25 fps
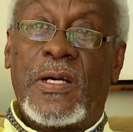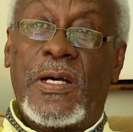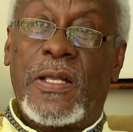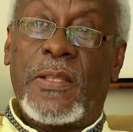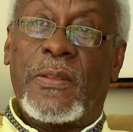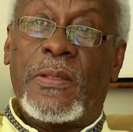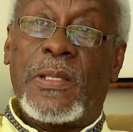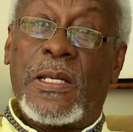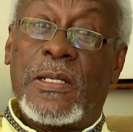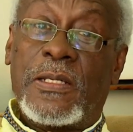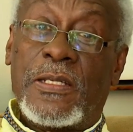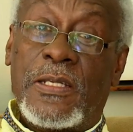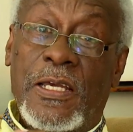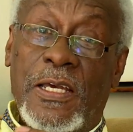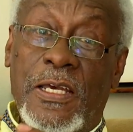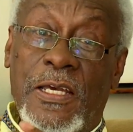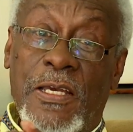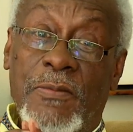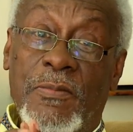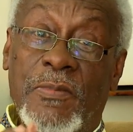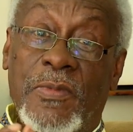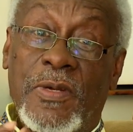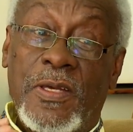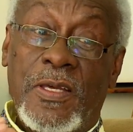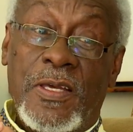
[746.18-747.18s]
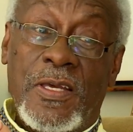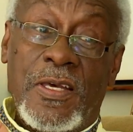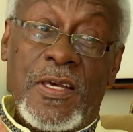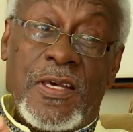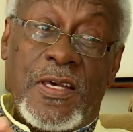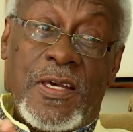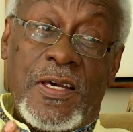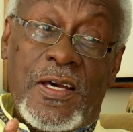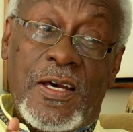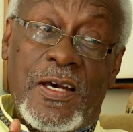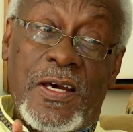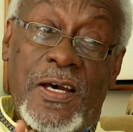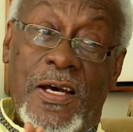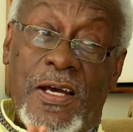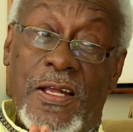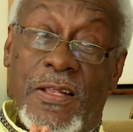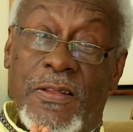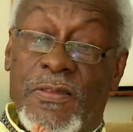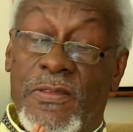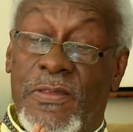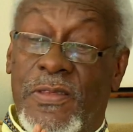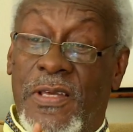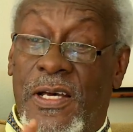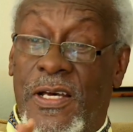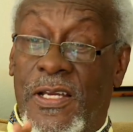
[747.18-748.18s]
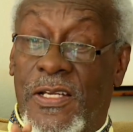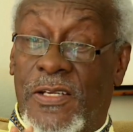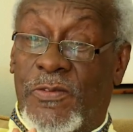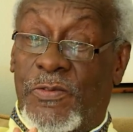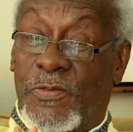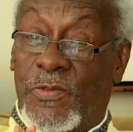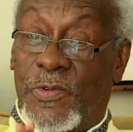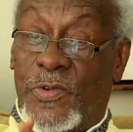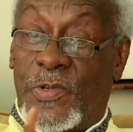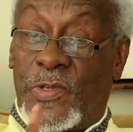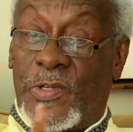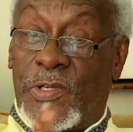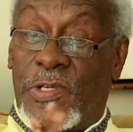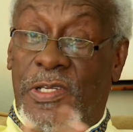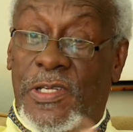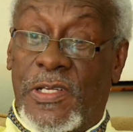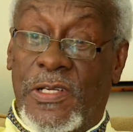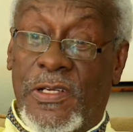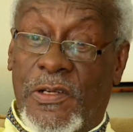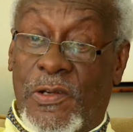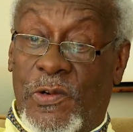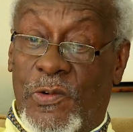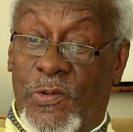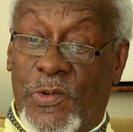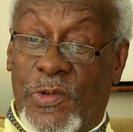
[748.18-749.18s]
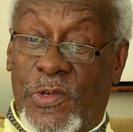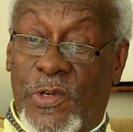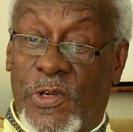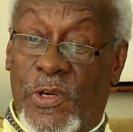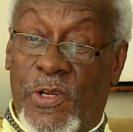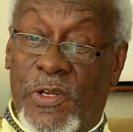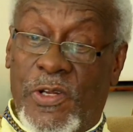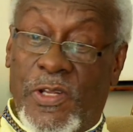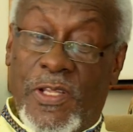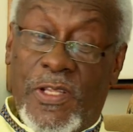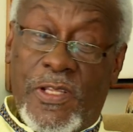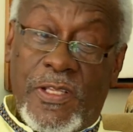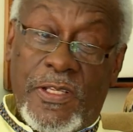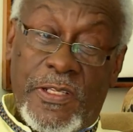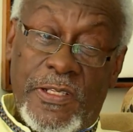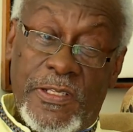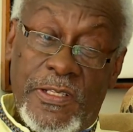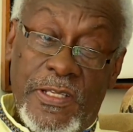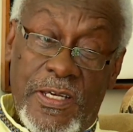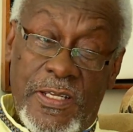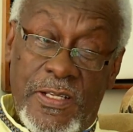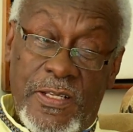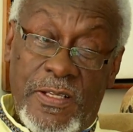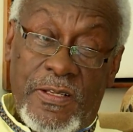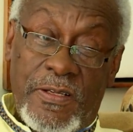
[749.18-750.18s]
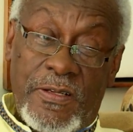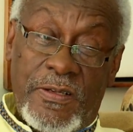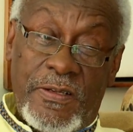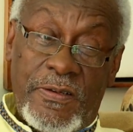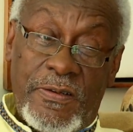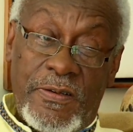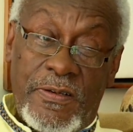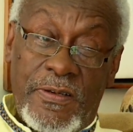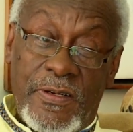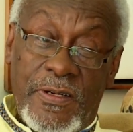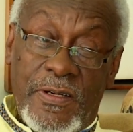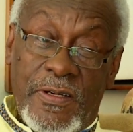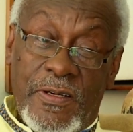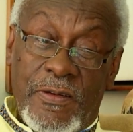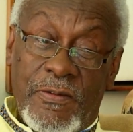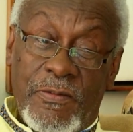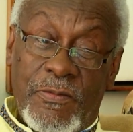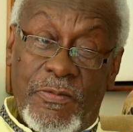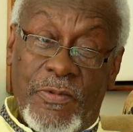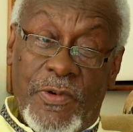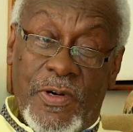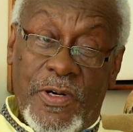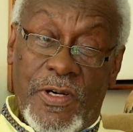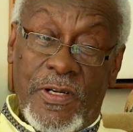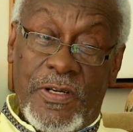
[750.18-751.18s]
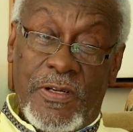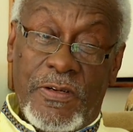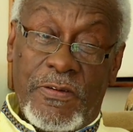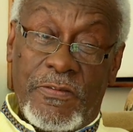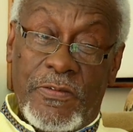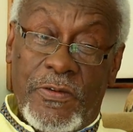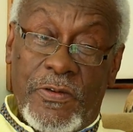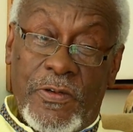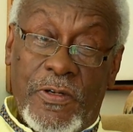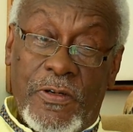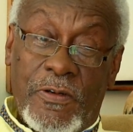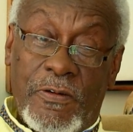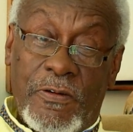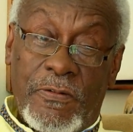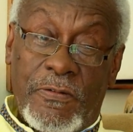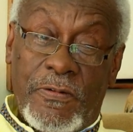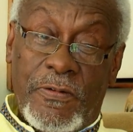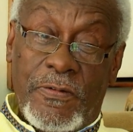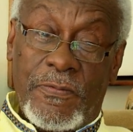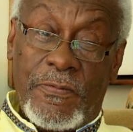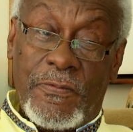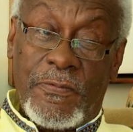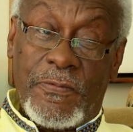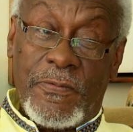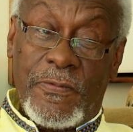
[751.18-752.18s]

at that time. And that would include none other than one of our